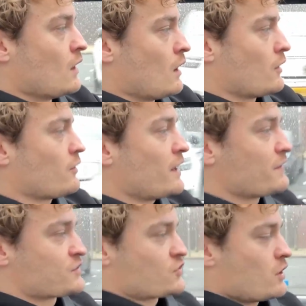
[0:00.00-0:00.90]
Alright,
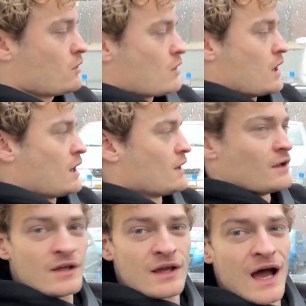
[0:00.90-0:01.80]
so
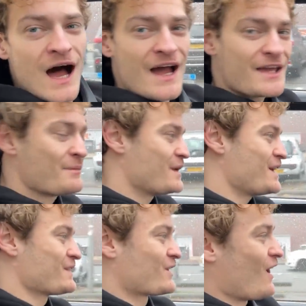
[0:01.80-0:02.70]
I am
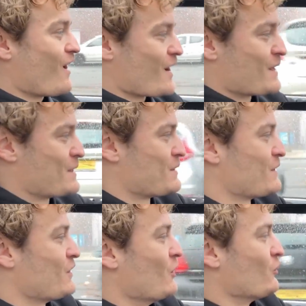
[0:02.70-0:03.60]
in the car
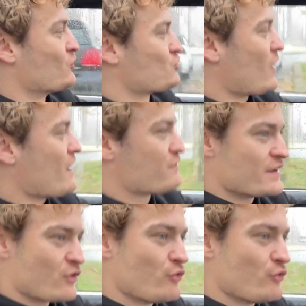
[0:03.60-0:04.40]
to drive it.